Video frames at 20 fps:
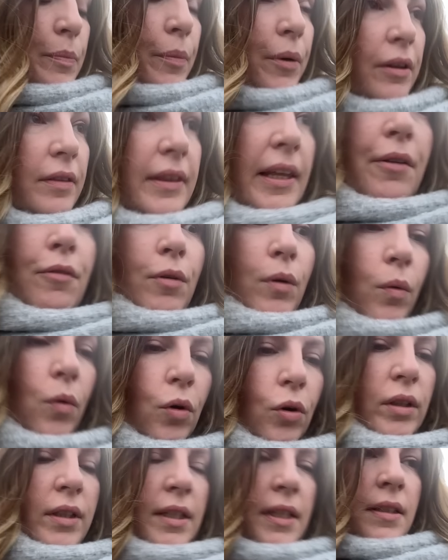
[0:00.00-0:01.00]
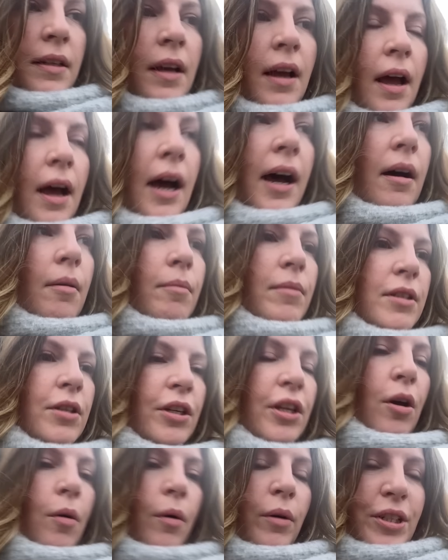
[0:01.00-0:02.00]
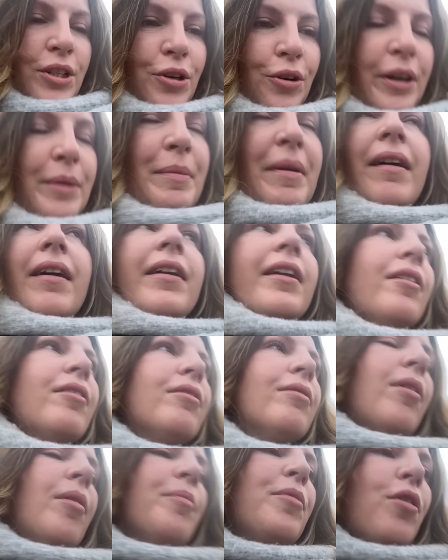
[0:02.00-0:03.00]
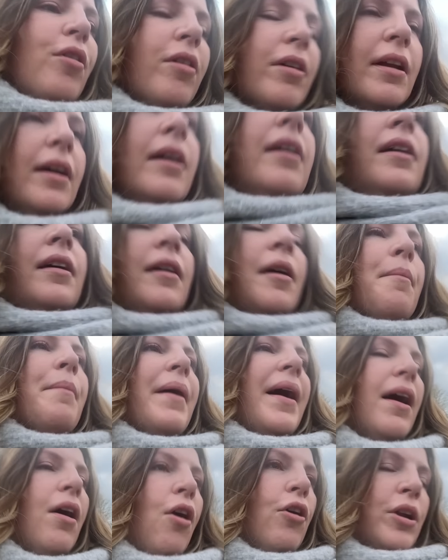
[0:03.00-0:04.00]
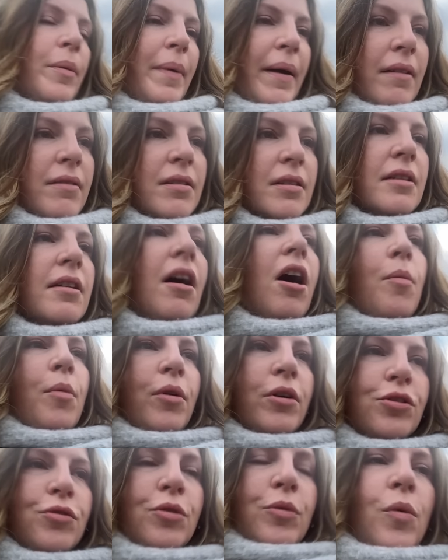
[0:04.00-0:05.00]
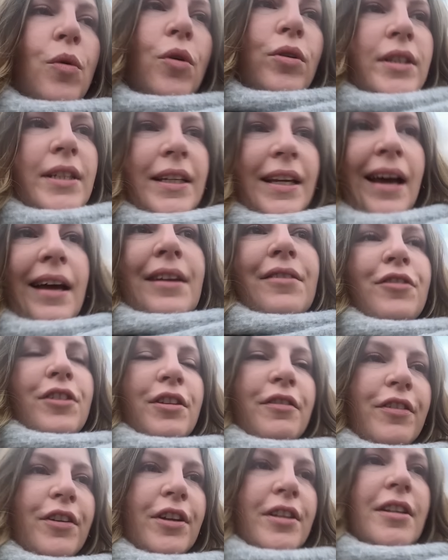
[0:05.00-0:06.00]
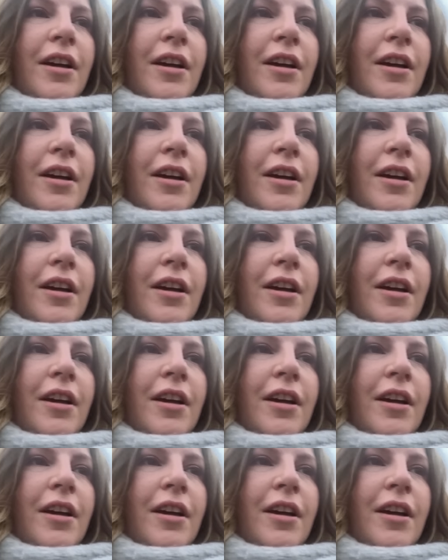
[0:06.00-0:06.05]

birthday rewards. So you know what I was talking about. I know I'm not going to bang on about Starbucks rewards again for the first